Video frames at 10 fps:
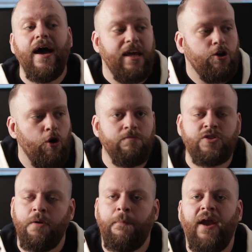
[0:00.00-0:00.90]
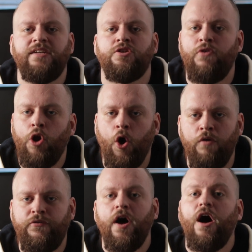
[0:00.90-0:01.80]
And it comes from a place of
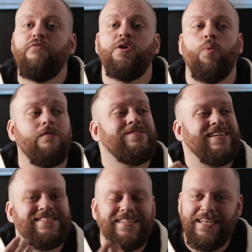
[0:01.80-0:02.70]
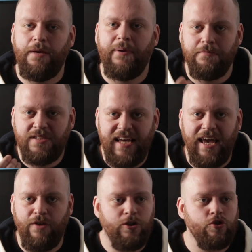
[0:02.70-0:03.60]
love, of me wanting to keep him safe.